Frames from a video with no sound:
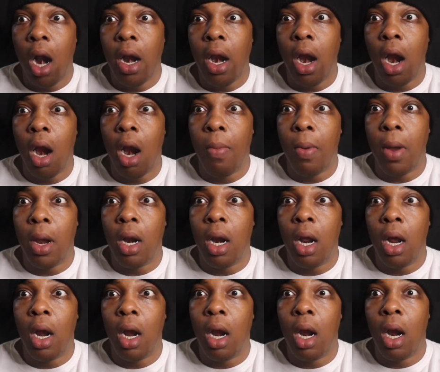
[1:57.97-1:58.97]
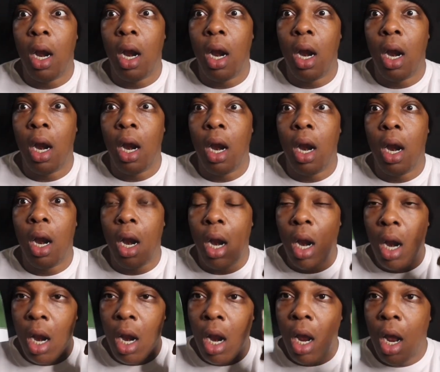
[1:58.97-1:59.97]
Terrapin,
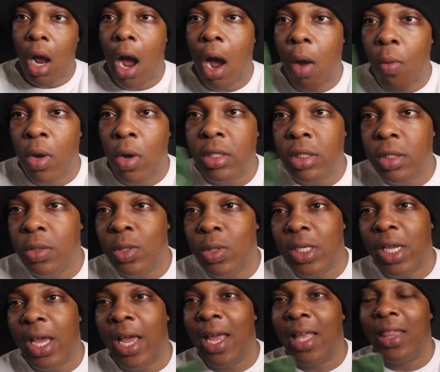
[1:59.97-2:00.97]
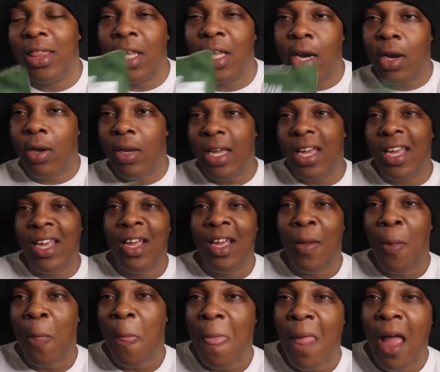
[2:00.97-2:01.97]
I want to say, literally,
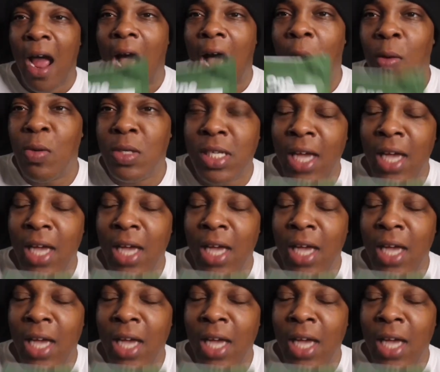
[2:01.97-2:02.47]
I was